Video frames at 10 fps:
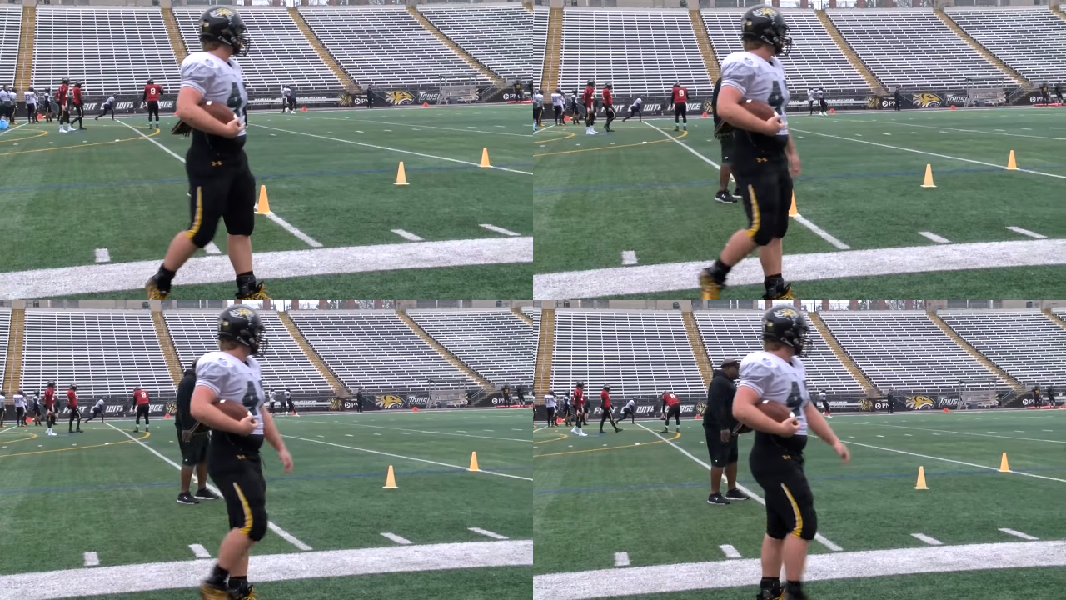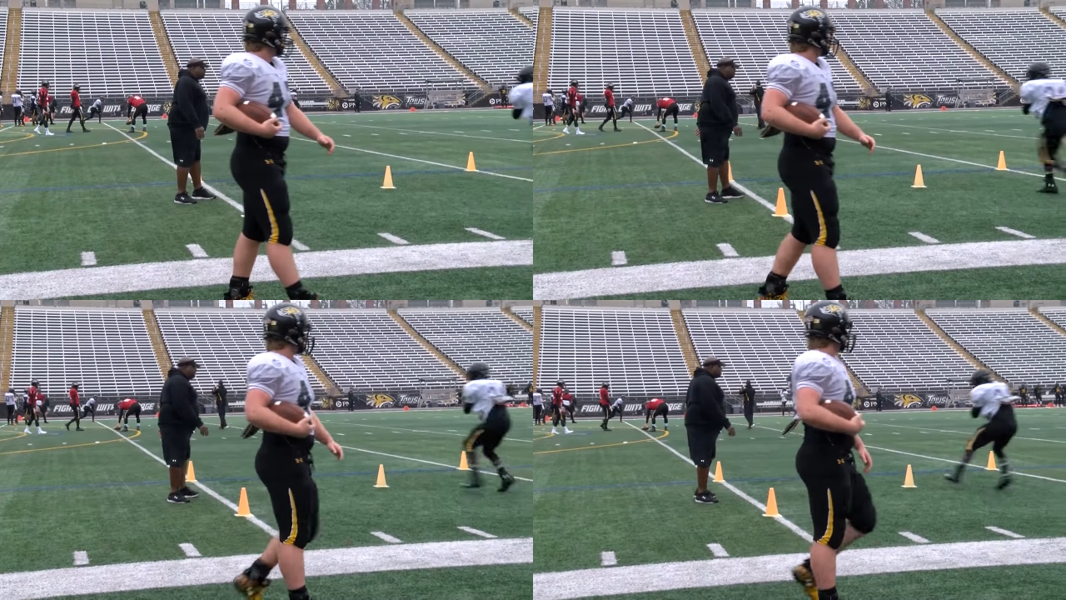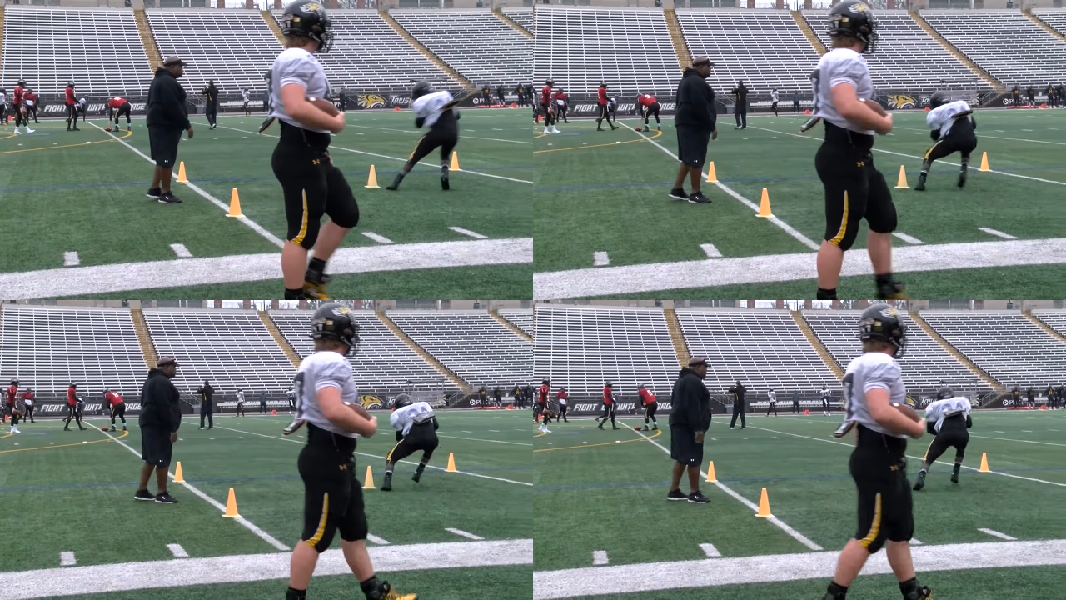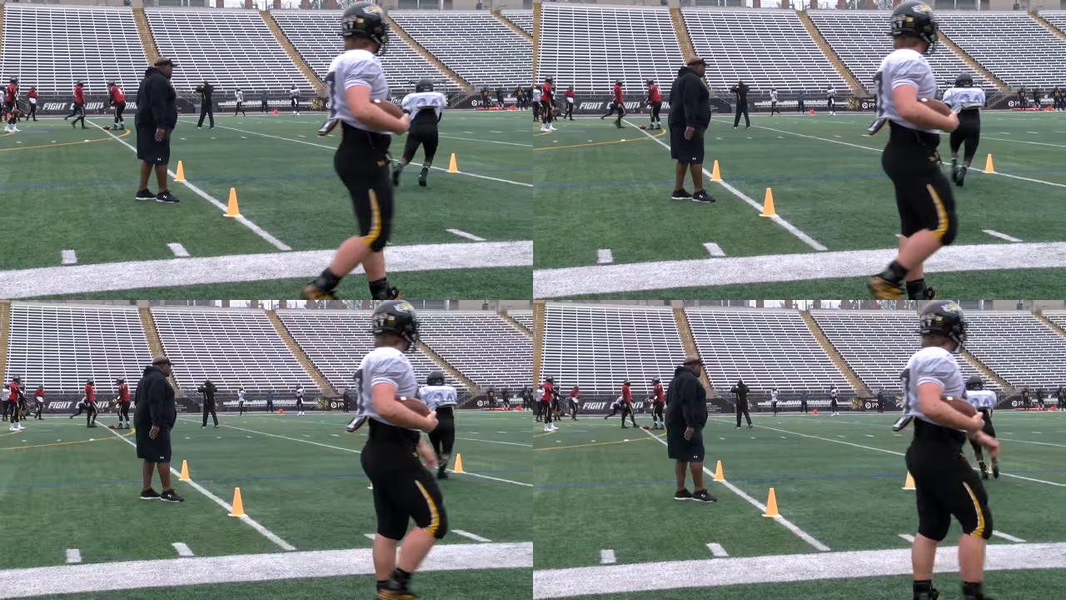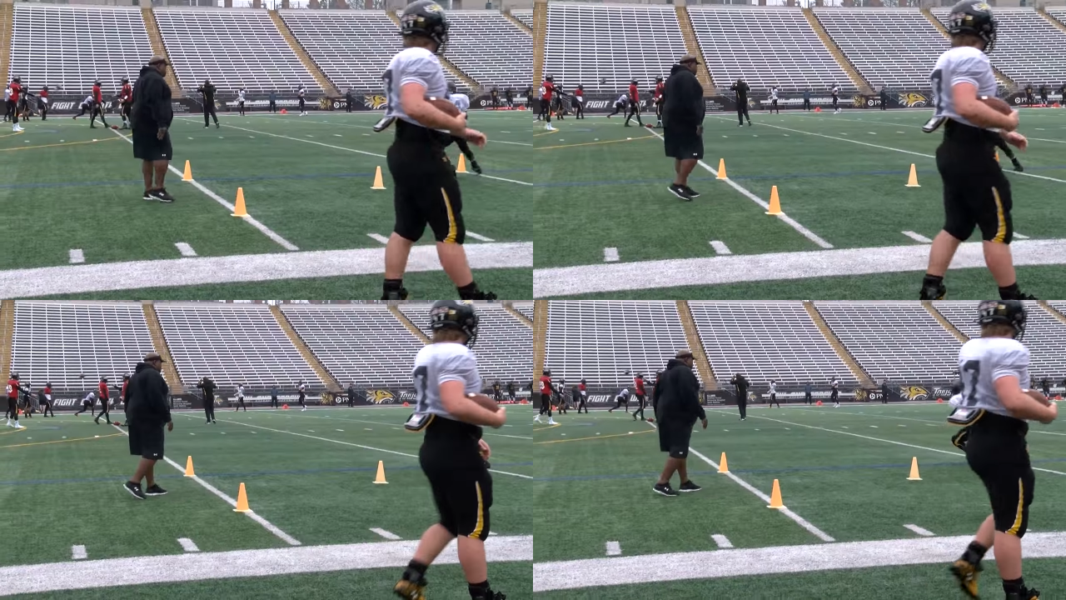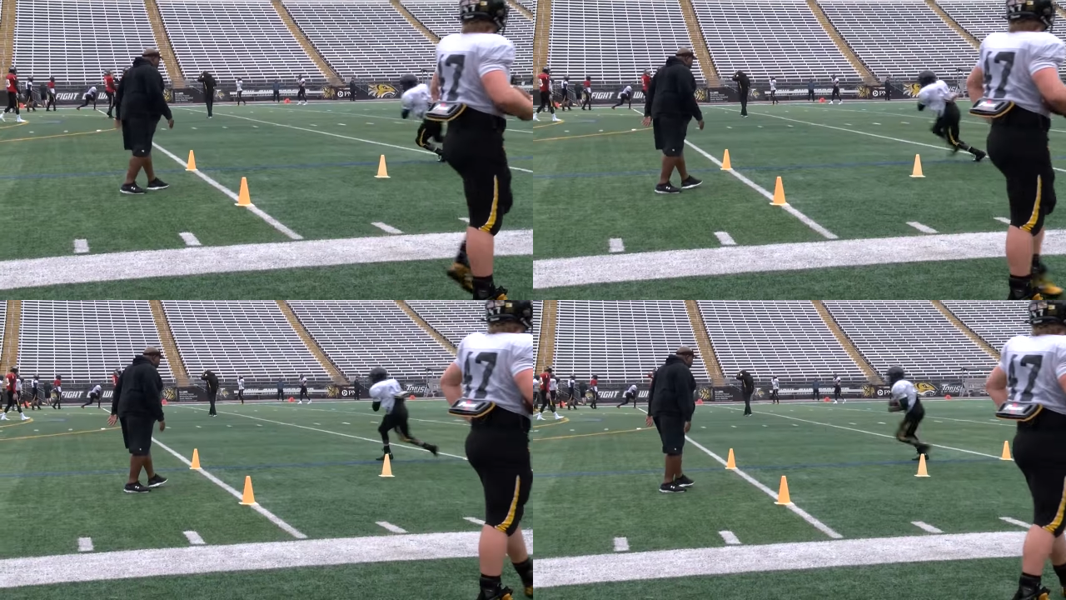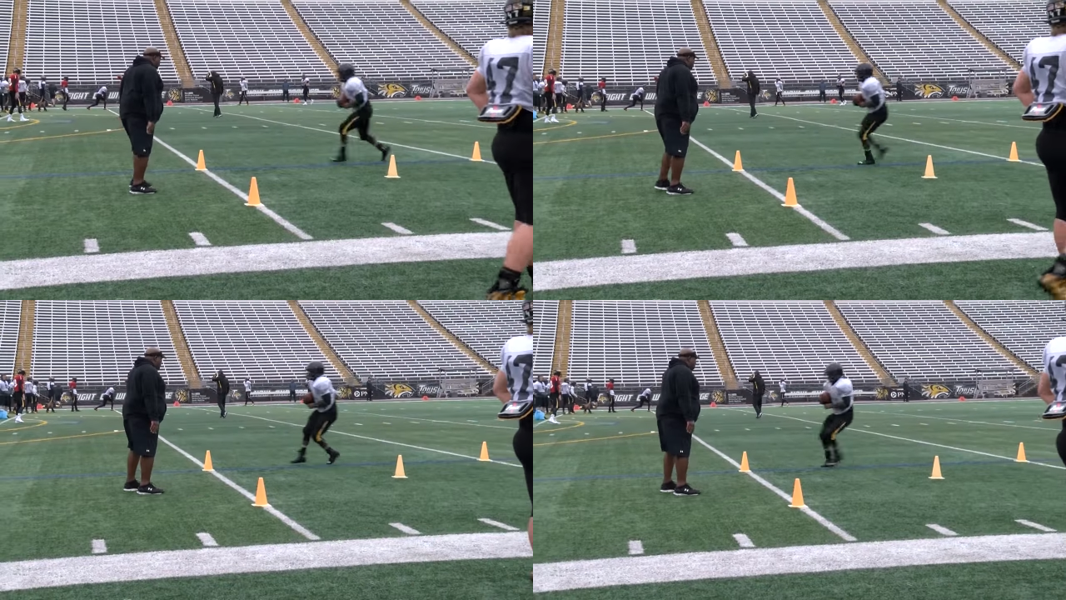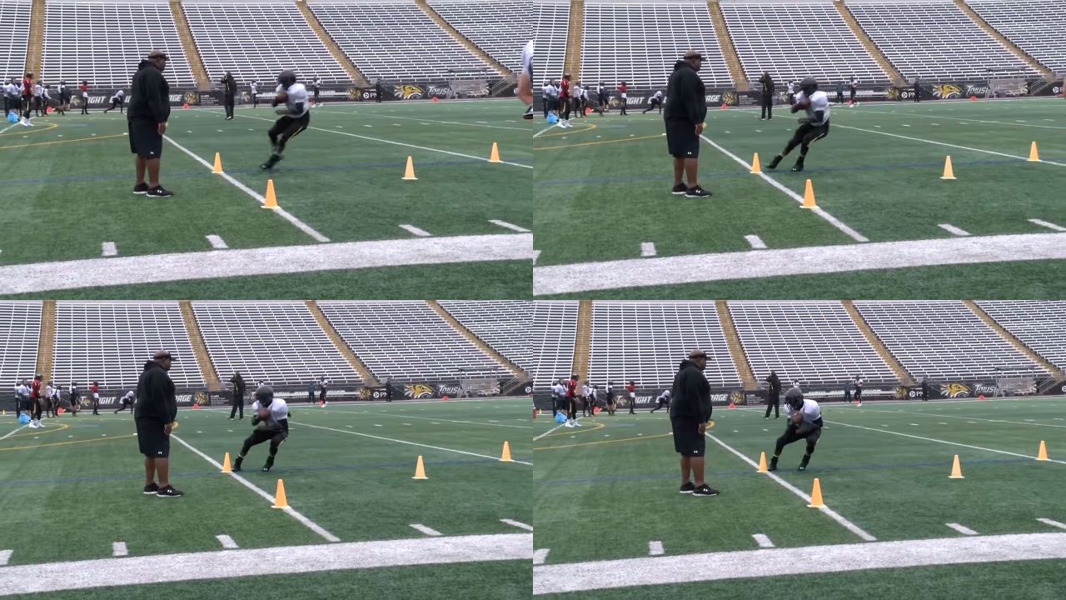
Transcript: No face is visible, so there are no lips to read.